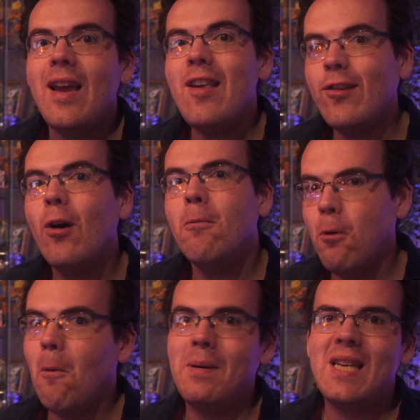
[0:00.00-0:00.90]
He's got
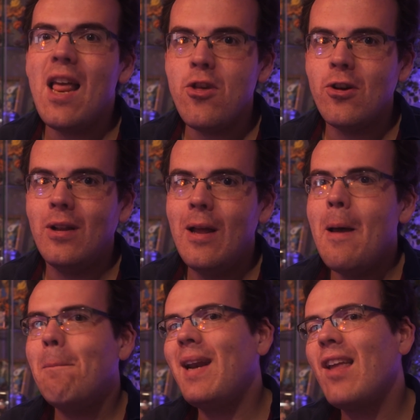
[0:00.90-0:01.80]
raw potential,
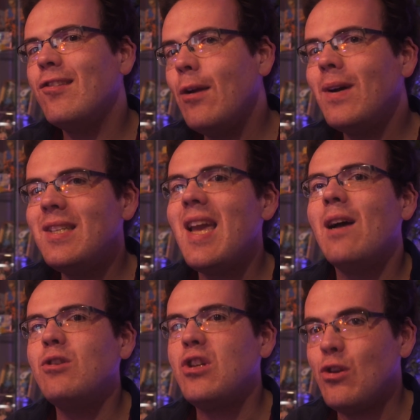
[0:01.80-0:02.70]
but has no idea
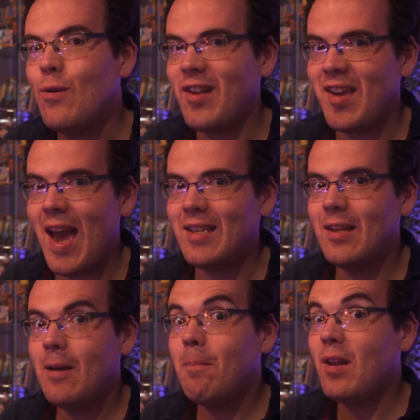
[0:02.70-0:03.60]
how to use it
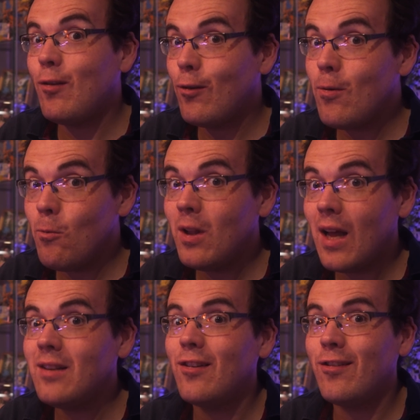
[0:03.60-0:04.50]
yet. But he soon will
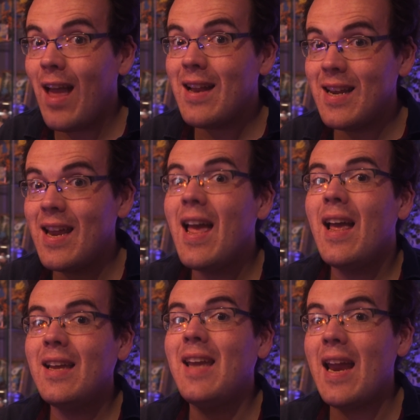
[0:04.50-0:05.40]
understand it,
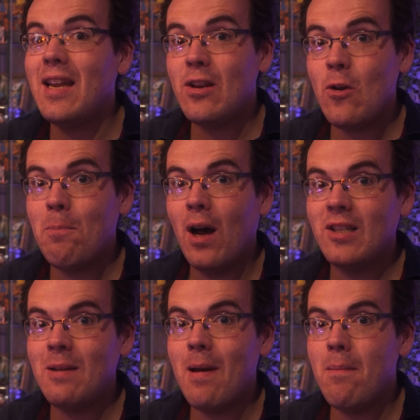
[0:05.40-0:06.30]
gaining new
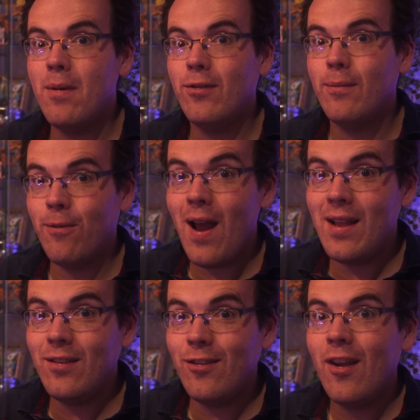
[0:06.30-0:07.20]
party members and
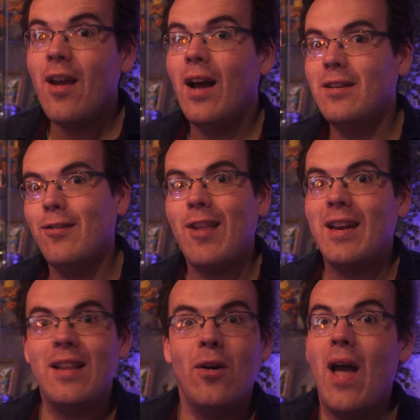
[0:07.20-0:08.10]
friends,
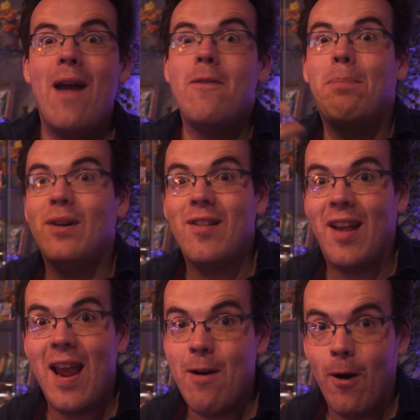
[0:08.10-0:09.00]
understanding not everybody's
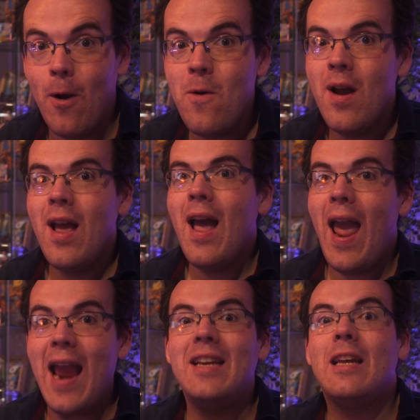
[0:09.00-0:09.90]
a hero,
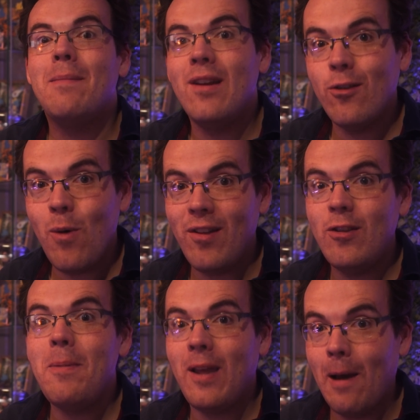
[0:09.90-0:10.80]
aiding him in his
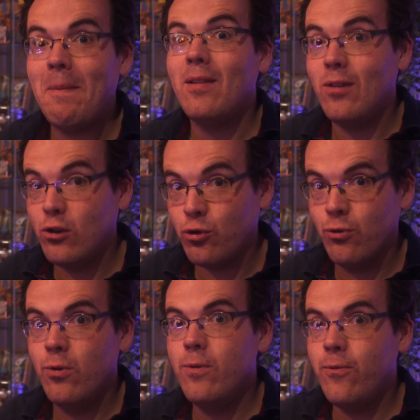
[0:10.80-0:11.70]
quest of becoming the
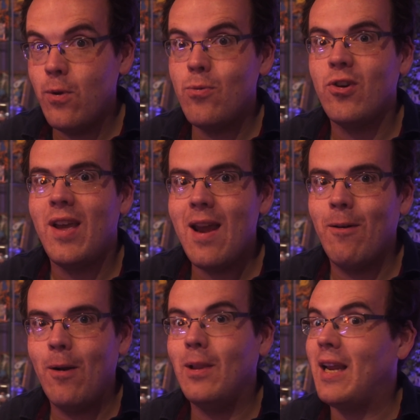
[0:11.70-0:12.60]
true future
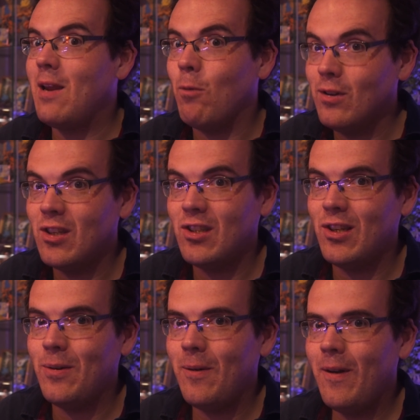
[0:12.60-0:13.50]
hero, like he wanted
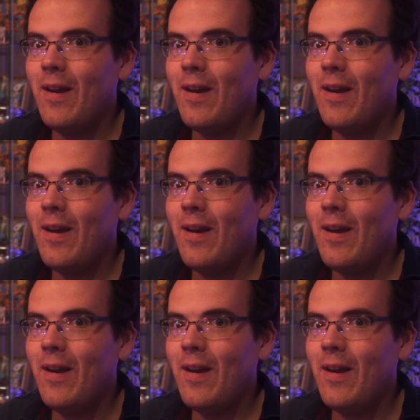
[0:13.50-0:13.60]
to.